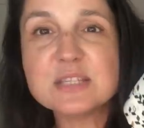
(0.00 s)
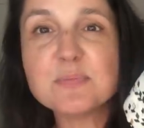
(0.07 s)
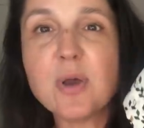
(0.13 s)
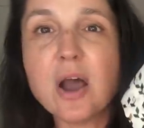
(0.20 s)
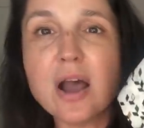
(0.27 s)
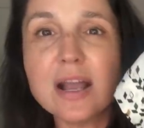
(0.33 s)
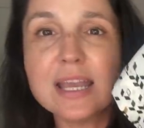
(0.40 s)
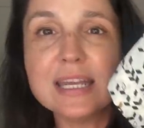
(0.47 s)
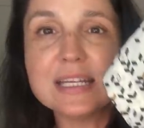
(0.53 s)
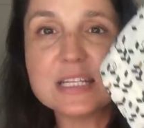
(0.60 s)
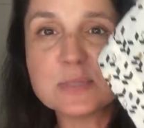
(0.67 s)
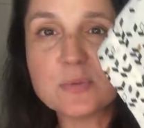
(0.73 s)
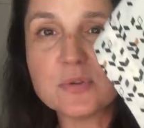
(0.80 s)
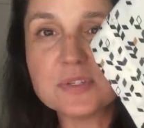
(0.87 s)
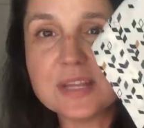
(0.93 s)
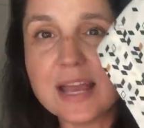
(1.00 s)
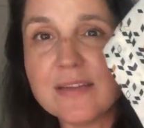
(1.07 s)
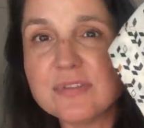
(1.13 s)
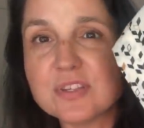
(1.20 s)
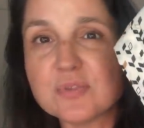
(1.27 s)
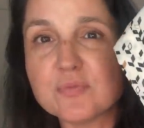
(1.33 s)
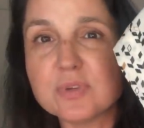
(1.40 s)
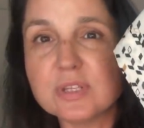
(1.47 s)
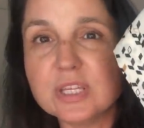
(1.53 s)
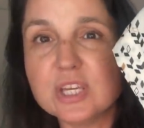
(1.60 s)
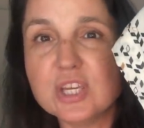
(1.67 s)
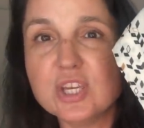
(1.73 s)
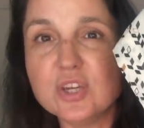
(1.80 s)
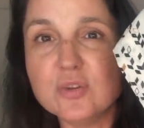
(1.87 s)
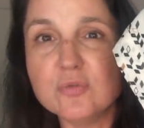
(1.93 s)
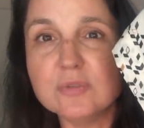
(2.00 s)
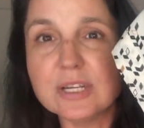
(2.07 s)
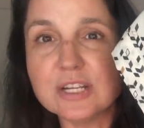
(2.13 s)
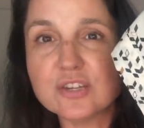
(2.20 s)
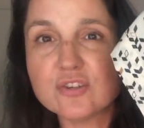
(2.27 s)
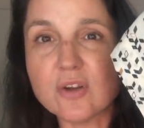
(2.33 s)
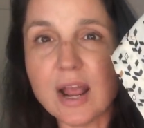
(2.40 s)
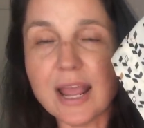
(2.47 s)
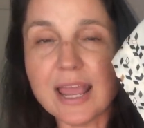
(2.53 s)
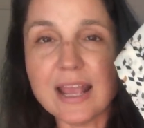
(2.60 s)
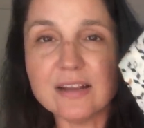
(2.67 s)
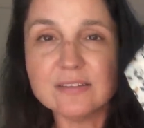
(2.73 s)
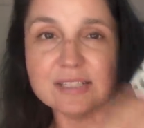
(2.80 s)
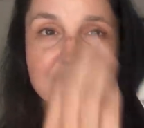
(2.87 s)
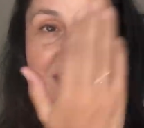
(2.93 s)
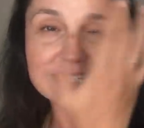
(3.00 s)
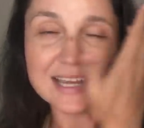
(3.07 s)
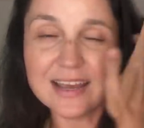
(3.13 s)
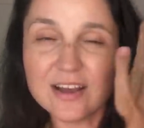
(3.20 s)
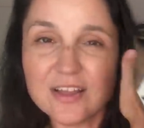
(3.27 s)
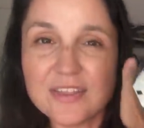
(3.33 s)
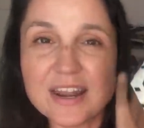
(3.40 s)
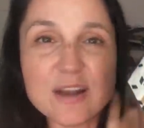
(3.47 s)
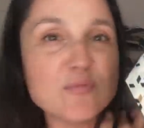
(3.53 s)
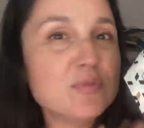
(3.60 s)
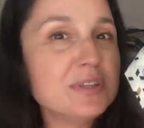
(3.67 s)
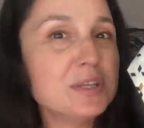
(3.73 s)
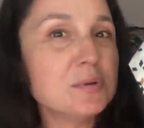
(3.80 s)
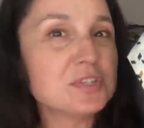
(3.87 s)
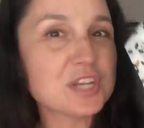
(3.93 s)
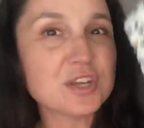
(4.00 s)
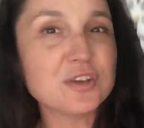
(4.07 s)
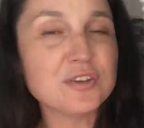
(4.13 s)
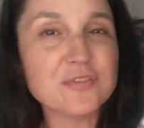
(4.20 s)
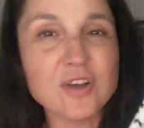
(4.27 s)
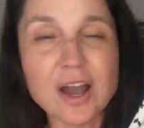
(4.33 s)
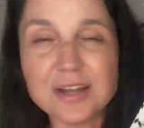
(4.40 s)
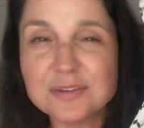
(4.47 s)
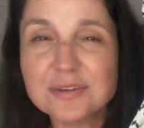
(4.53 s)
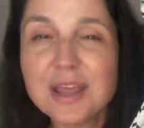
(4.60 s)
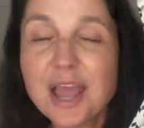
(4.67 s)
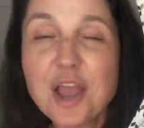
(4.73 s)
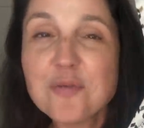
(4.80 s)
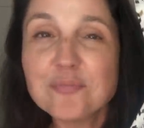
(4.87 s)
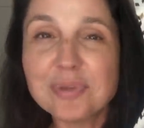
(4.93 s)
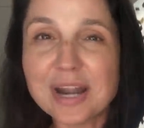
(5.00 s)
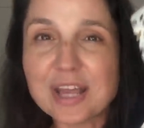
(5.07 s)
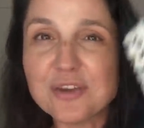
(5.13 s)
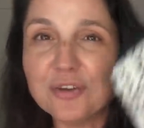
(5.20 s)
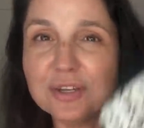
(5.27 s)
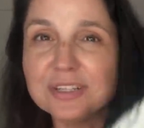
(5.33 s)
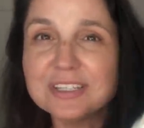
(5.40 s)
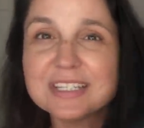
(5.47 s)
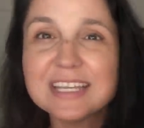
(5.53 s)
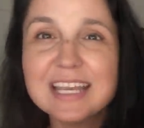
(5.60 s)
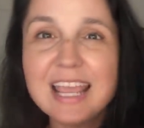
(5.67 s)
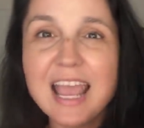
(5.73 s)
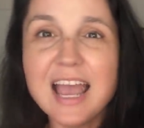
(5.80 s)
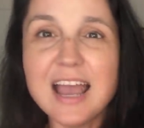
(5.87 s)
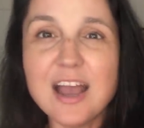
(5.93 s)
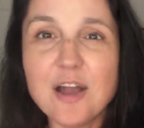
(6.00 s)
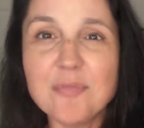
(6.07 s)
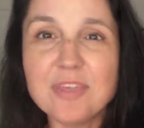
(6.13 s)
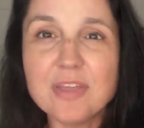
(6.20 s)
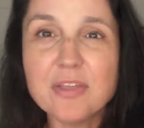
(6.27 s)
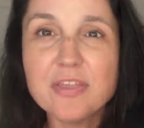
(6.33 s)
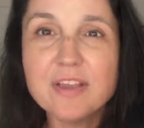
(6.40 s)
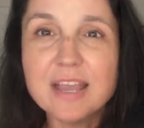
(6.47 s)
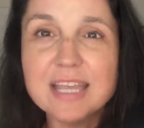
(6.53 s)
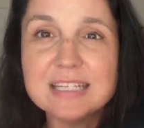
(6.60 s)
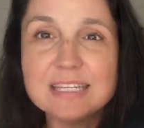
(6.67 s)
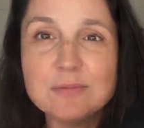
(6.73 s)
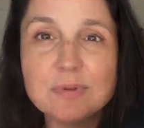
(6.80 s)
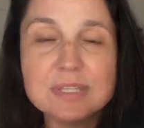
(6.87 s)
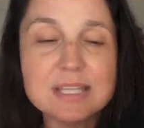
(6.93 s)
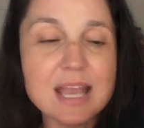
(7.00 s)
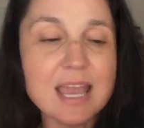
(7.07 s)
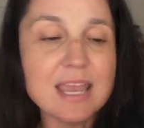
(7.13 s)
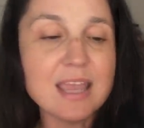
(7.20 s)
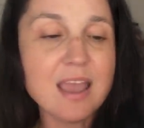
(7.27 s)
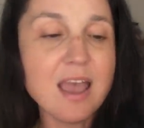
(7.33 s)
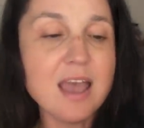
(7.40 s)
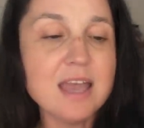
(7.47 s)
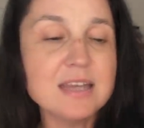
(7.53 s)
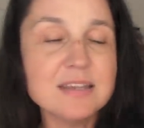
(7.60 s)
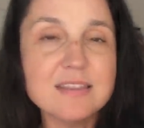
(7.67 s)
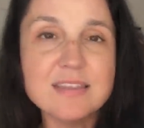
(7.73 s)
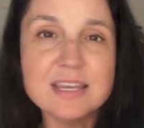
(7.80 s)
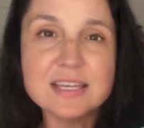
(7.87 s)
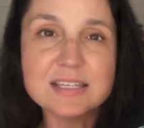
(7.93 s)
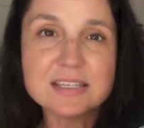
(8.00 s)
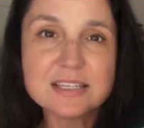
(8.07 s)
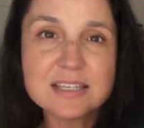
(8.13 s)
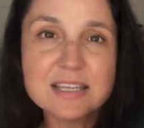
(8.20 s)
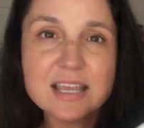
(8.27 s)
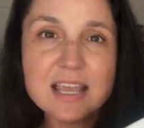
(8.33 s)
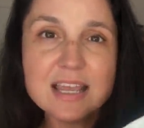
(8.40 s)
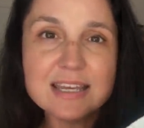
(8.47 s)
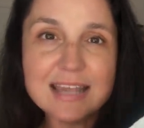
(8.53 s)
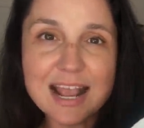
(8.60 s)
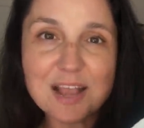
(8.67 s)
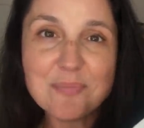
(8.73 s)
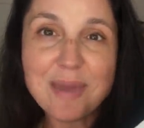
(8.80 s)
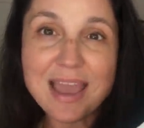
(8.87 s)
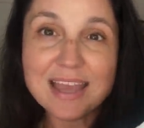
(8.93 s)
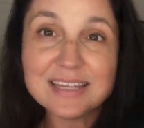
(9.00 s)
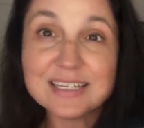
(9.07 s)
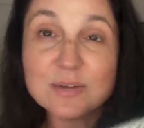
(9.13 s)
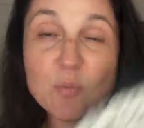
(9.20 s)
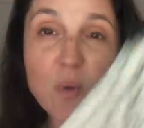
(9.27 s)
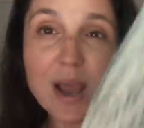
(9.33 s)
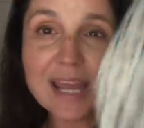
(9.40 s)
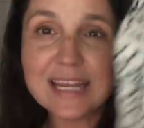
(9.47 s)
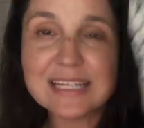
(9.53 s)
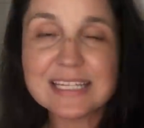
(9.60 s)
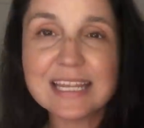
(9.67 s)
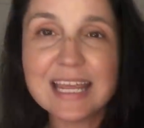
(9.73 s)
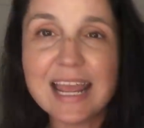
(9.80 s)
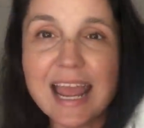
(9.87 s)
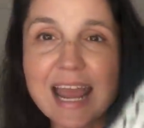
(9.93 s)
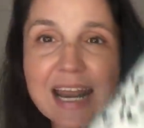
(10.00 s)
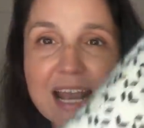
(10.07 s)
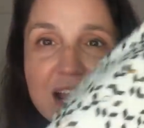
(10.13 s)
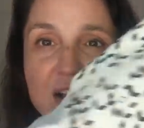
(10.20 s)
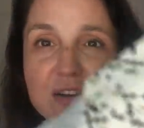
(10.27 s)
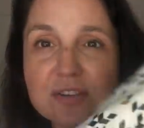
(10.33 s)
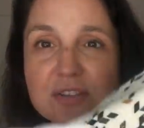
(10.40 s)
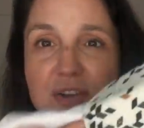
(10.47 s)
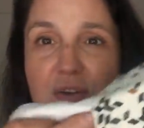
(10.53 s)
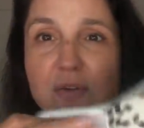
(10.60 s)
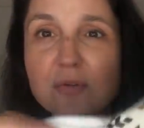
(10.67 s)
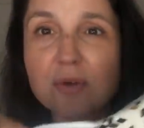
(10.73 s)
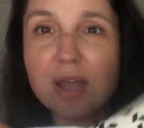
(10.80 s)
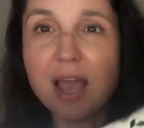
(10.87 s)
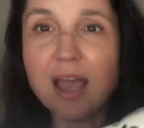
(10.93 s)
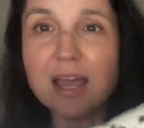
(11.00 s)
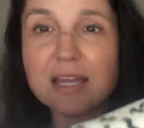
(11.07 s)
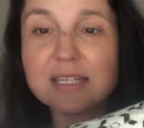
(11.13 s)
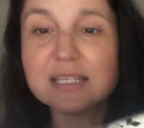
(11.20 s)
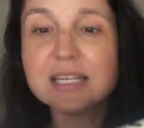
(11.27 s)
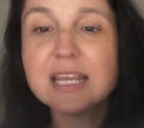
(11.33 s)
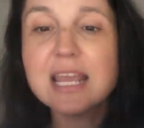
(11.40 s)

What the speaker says: pocket is supposed to have this really cute like triangle detail that I really wish I could have gotten, but I couldn't. The other thing I did was I cut this neckband in white, and I also cut